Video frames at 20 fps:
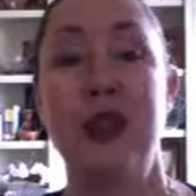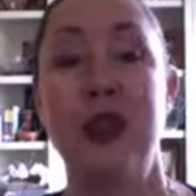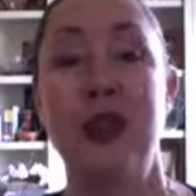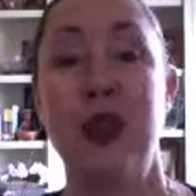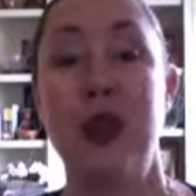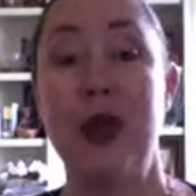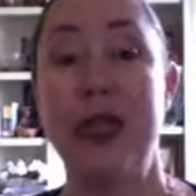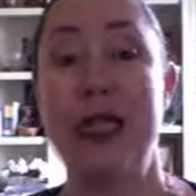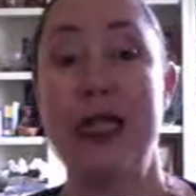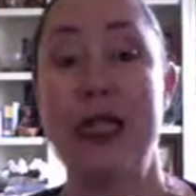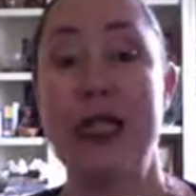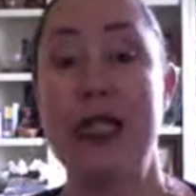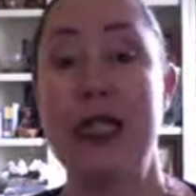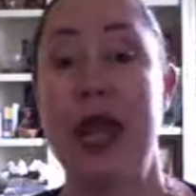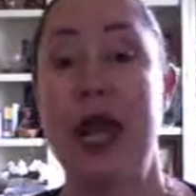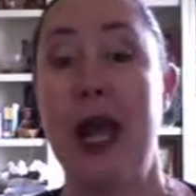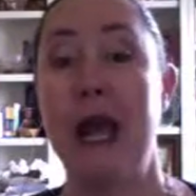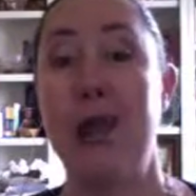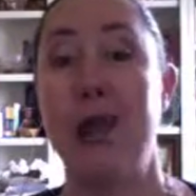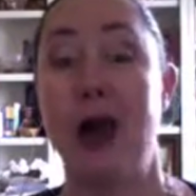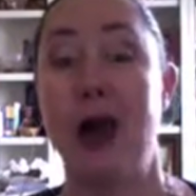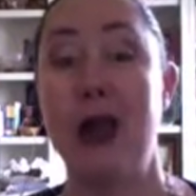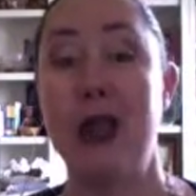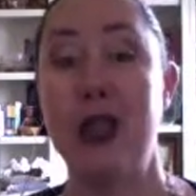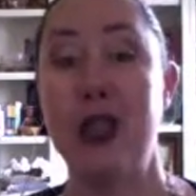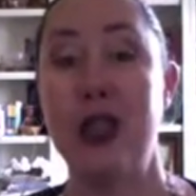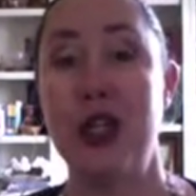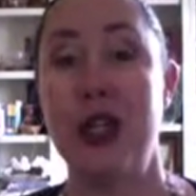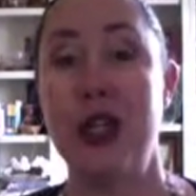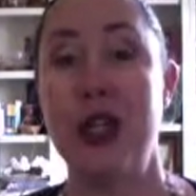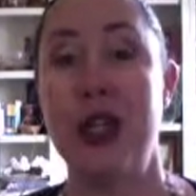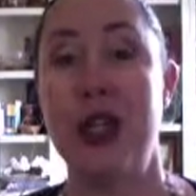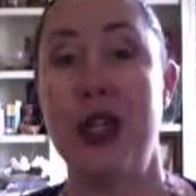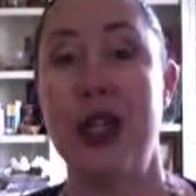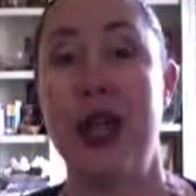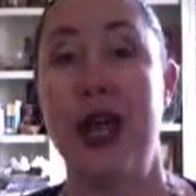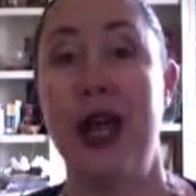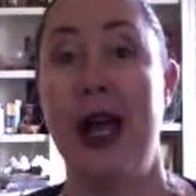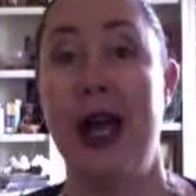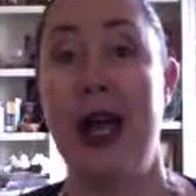During this time on ships,
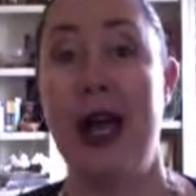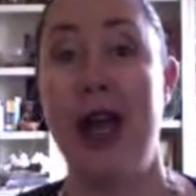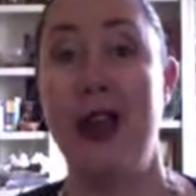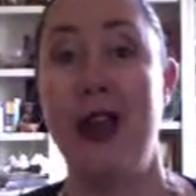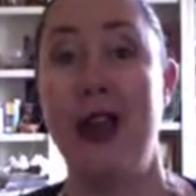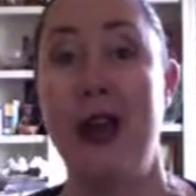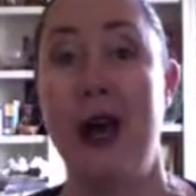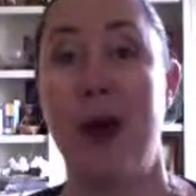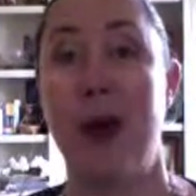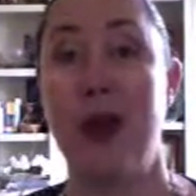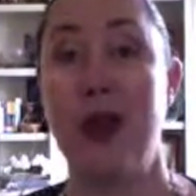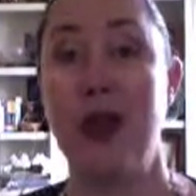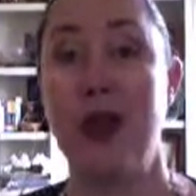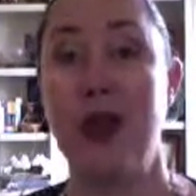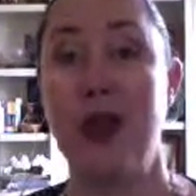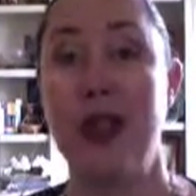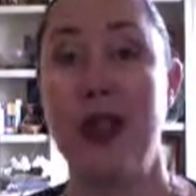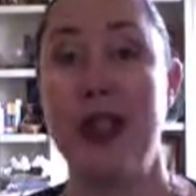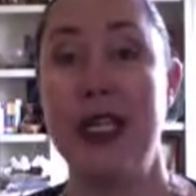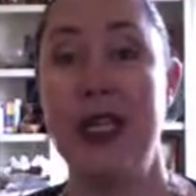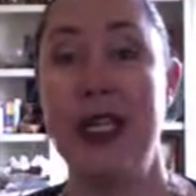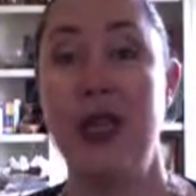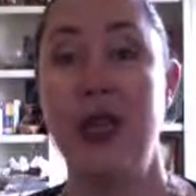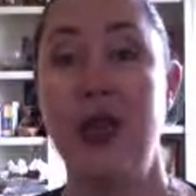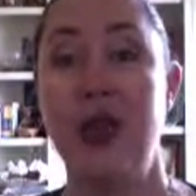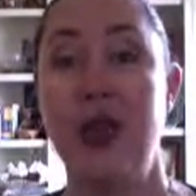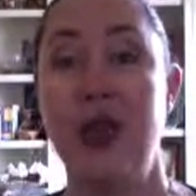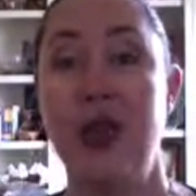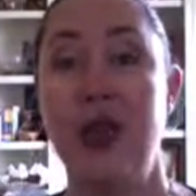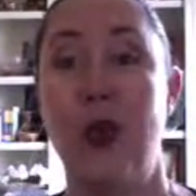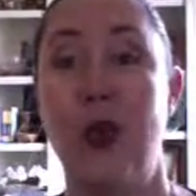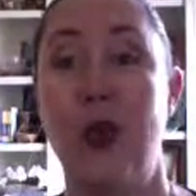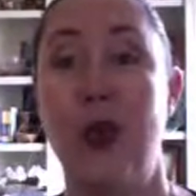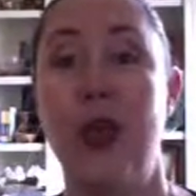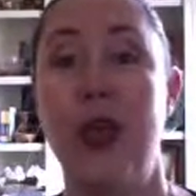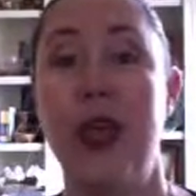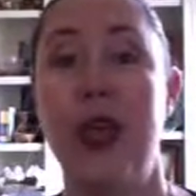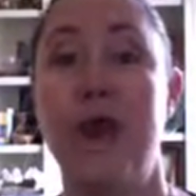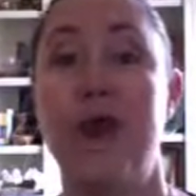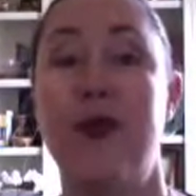I had the opportunity to work
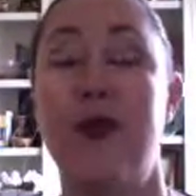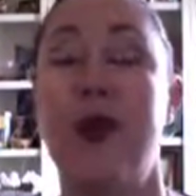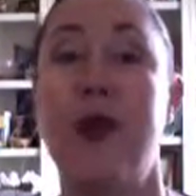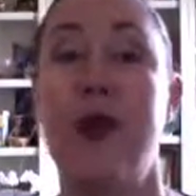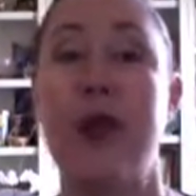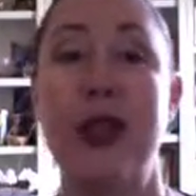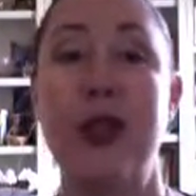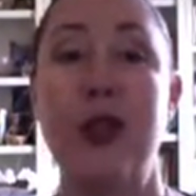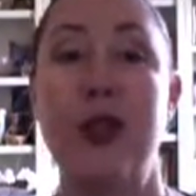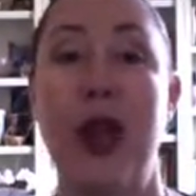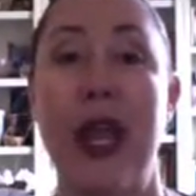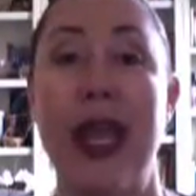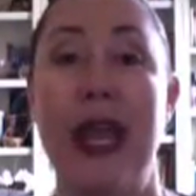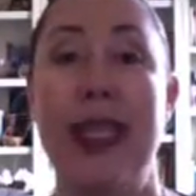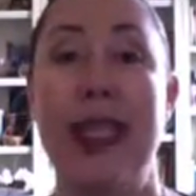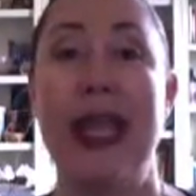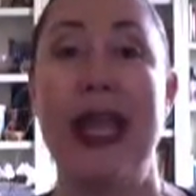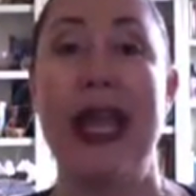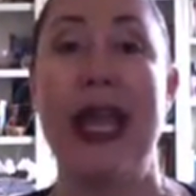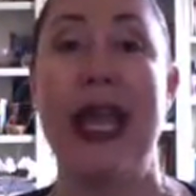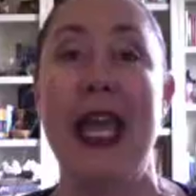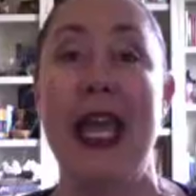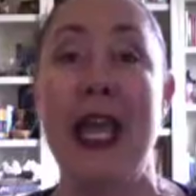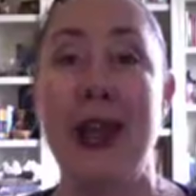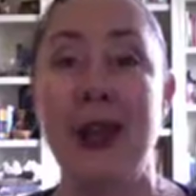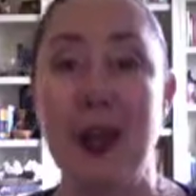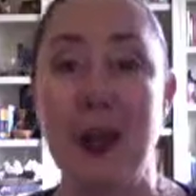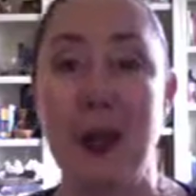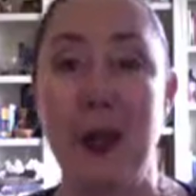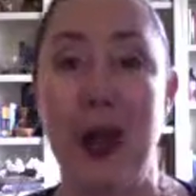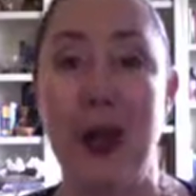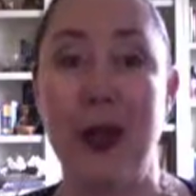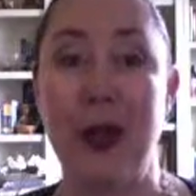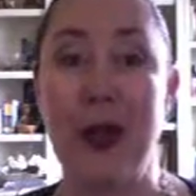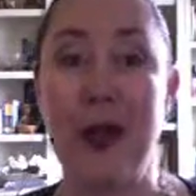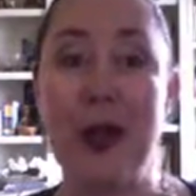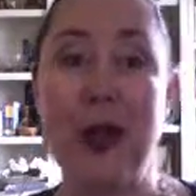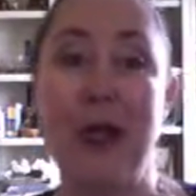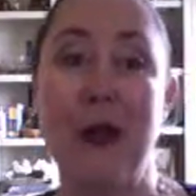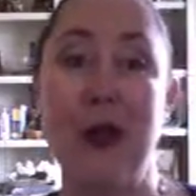with a formally trained English butler.
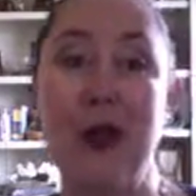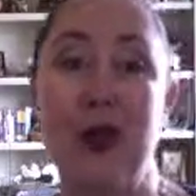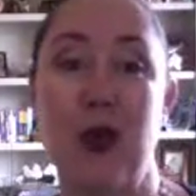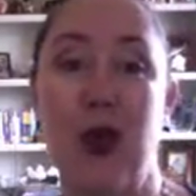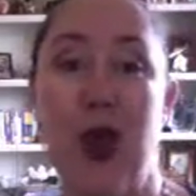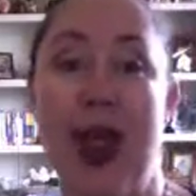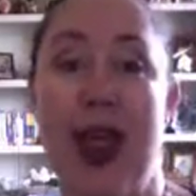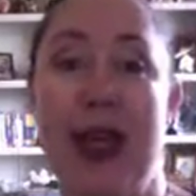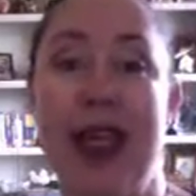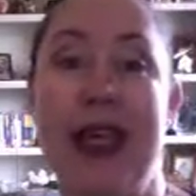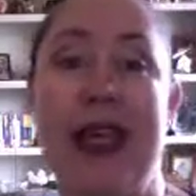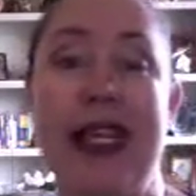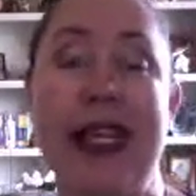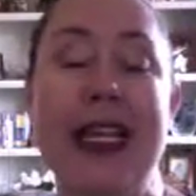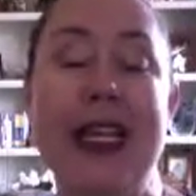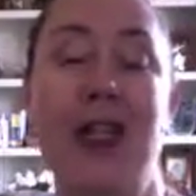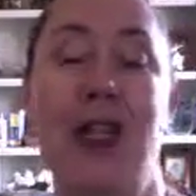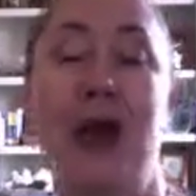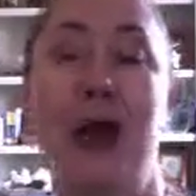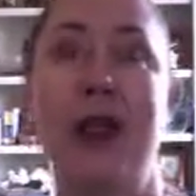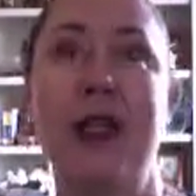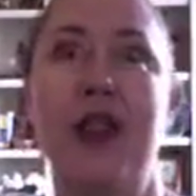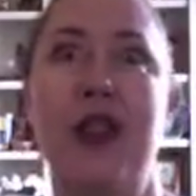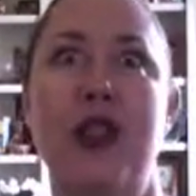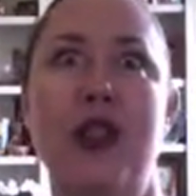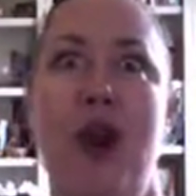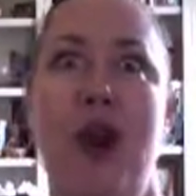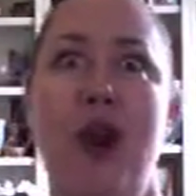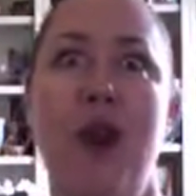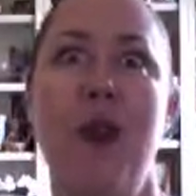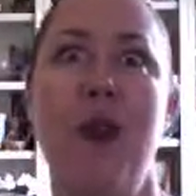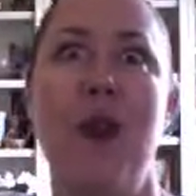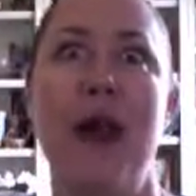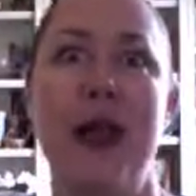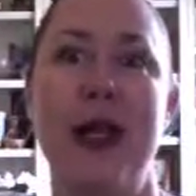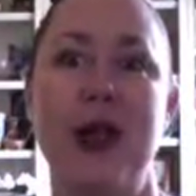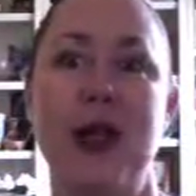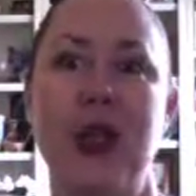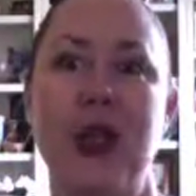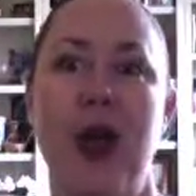His name was Ray, and he taught me so
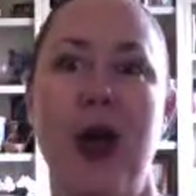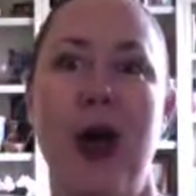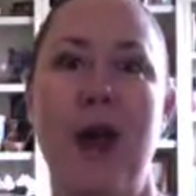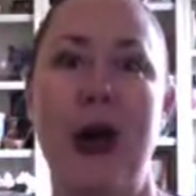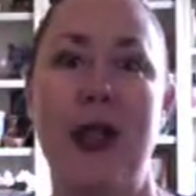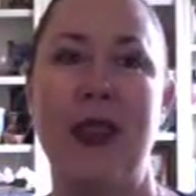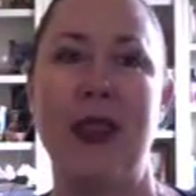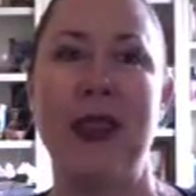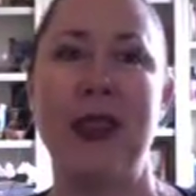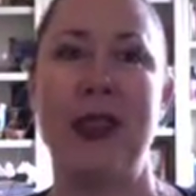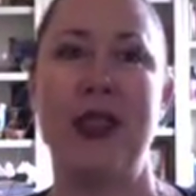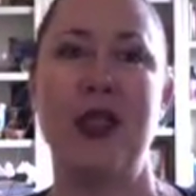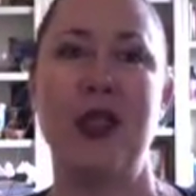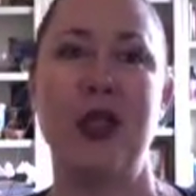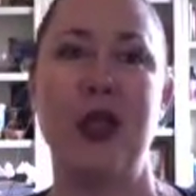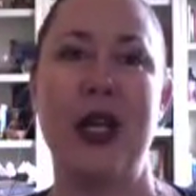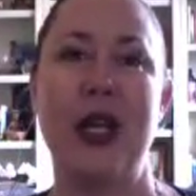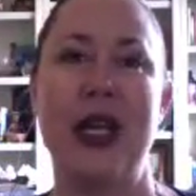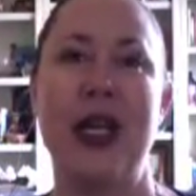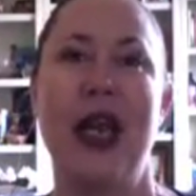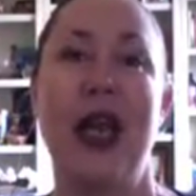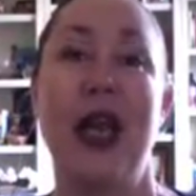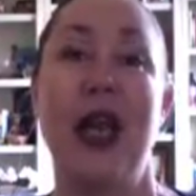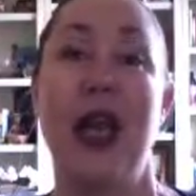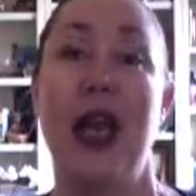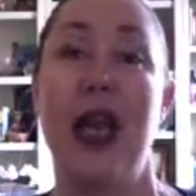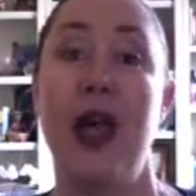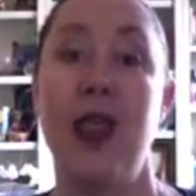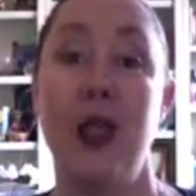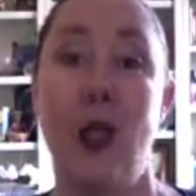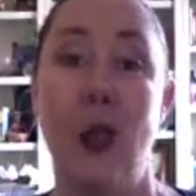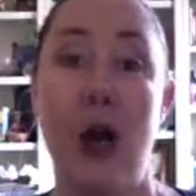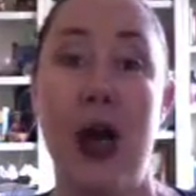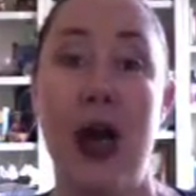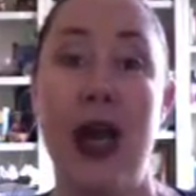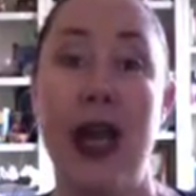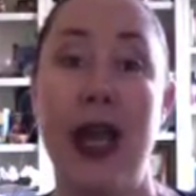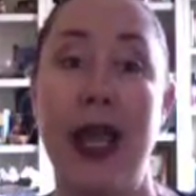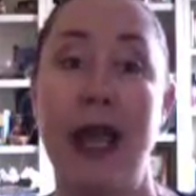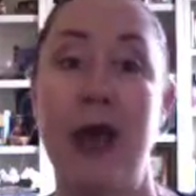much about the history and the
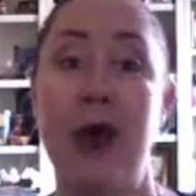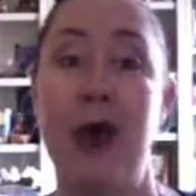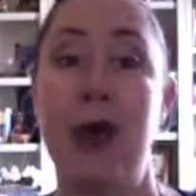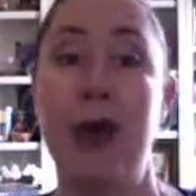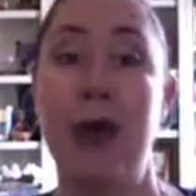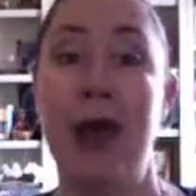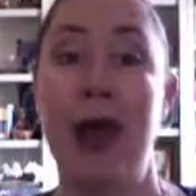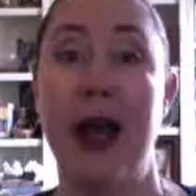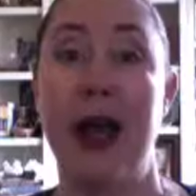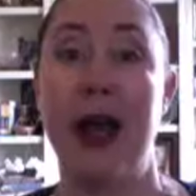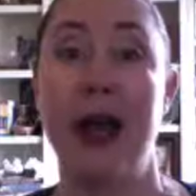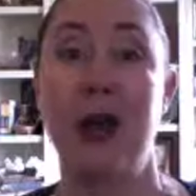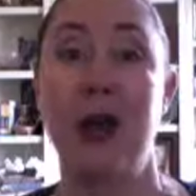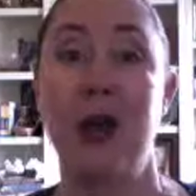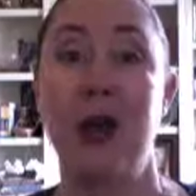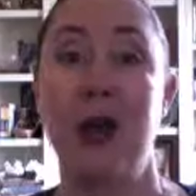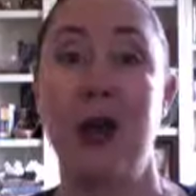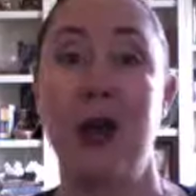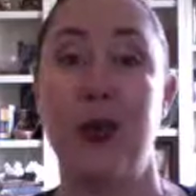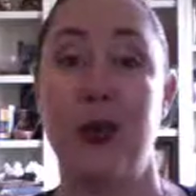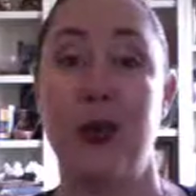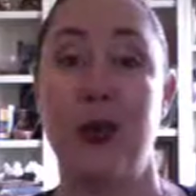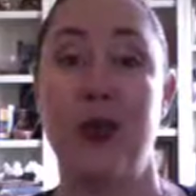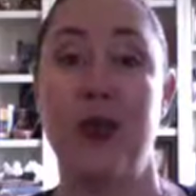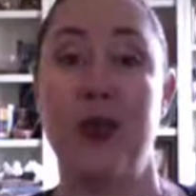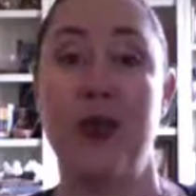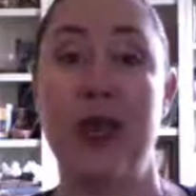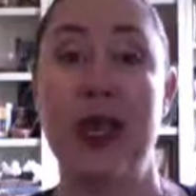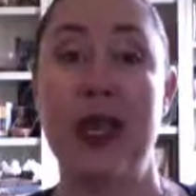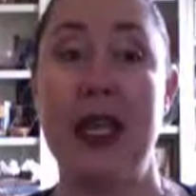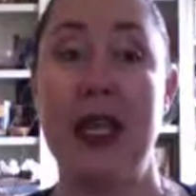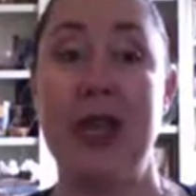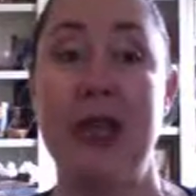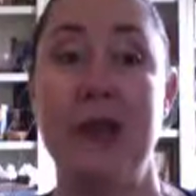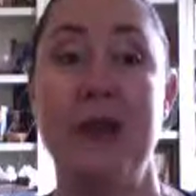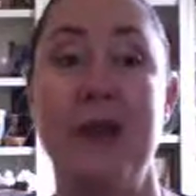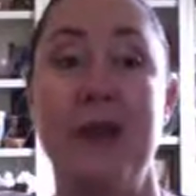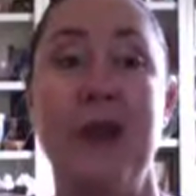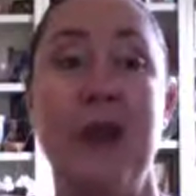why behind the rules of etiquette.